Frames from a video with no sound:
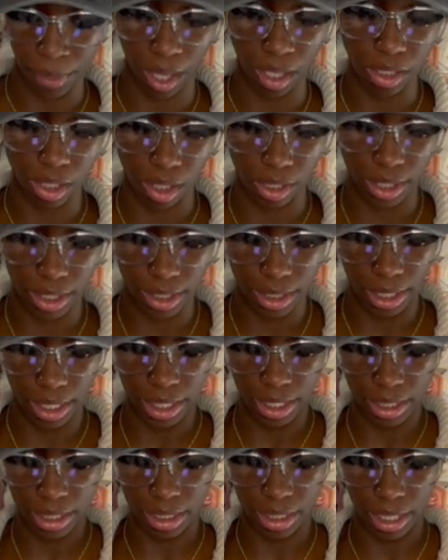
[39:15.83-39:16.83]
So this
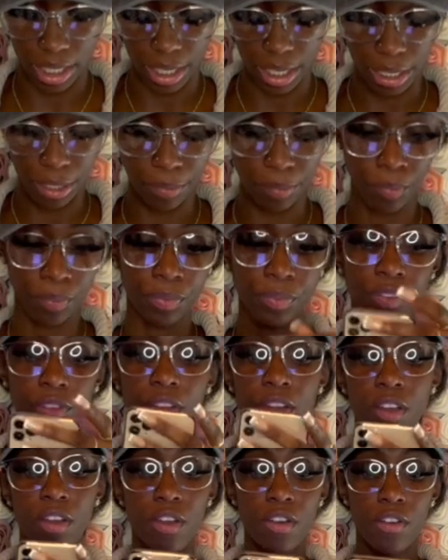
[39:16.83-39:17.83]
is the
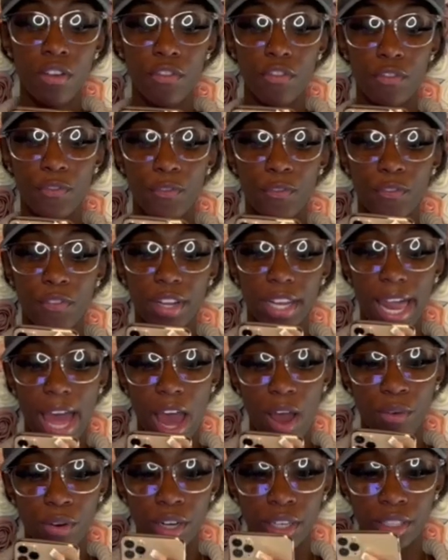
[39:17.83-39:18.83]

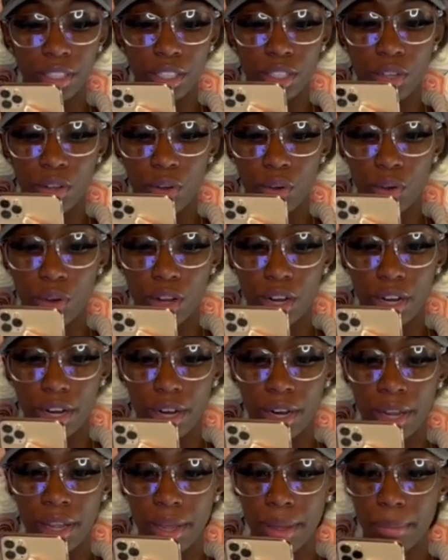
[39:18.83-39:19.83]
flower
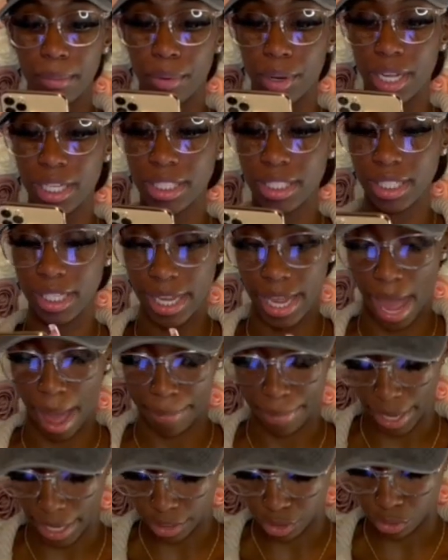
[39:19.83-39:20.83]
decor bracelet. I
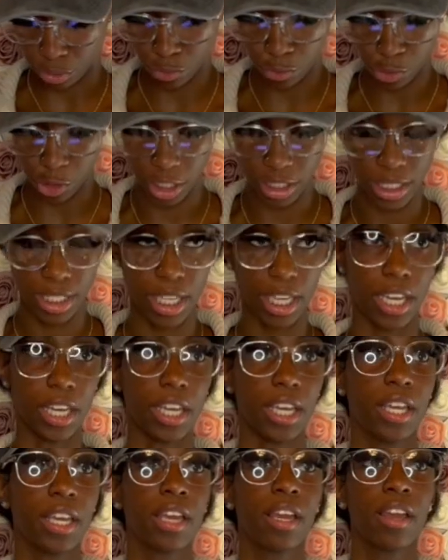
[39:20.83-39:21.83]
paid
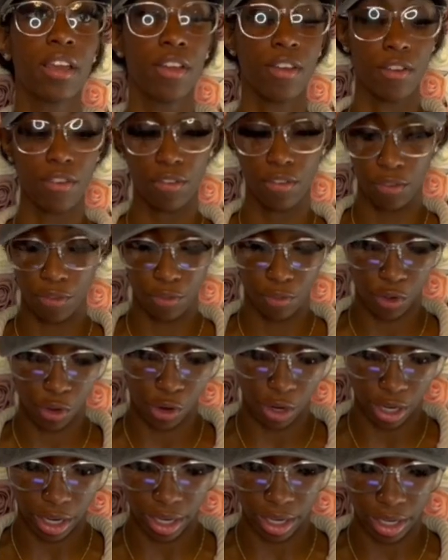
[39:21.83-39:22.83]
214
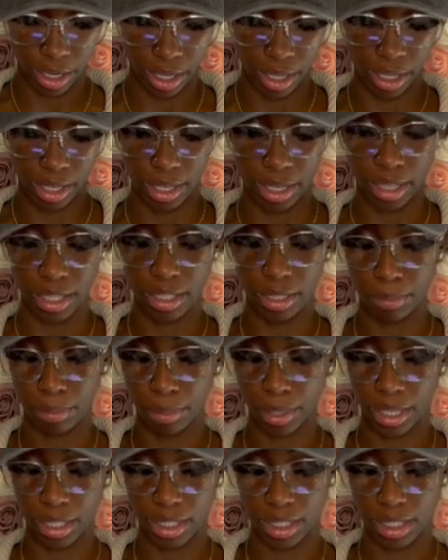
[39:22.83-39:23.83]
for this
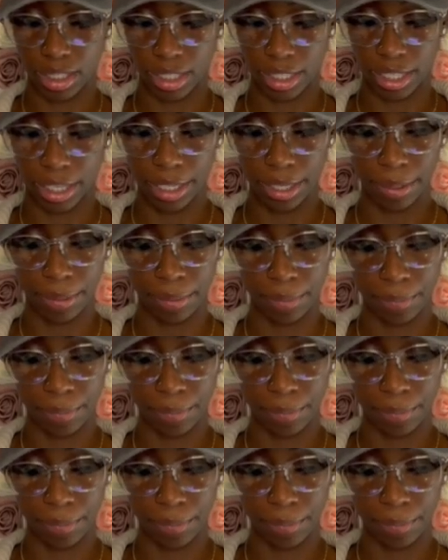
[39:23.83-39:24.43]
bracelet.